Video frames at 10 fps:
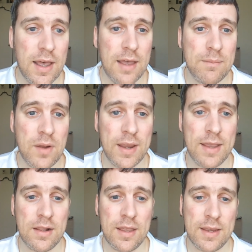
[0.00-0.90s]

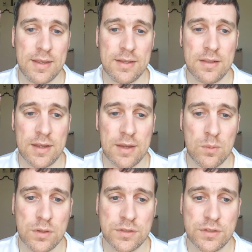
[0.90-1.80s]
like
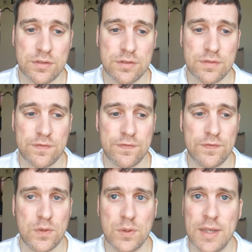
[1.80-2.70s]
it was
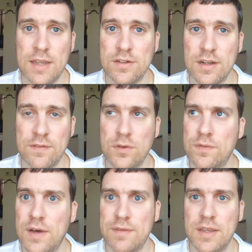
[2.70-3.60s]
4 years ago, 4
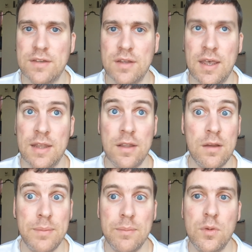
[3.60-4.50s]
or 5 years.
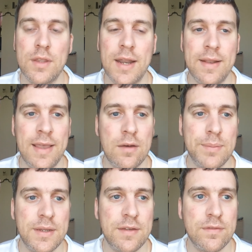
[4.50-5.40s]
No, it'd be more than that now.
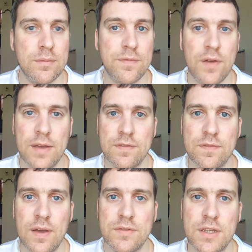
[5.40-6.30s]
It'd be five,
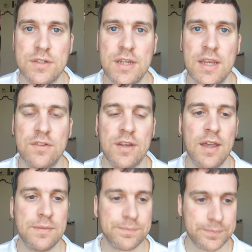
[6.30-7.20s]
six years
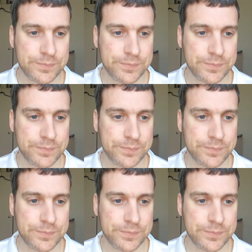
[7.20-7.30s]
ago,